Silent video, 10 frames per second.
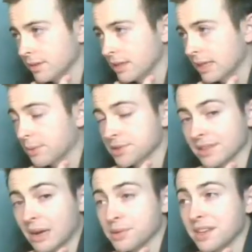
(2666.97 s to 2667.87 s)
That
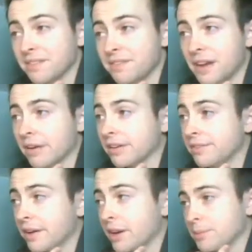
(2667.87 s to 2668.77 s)
was a very,
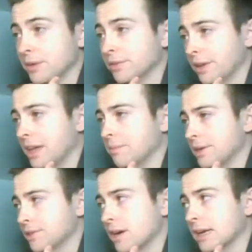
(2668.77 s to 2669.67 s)
very beautiful game by
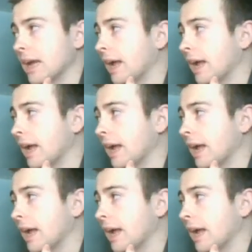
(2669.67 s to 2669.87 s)
Drock.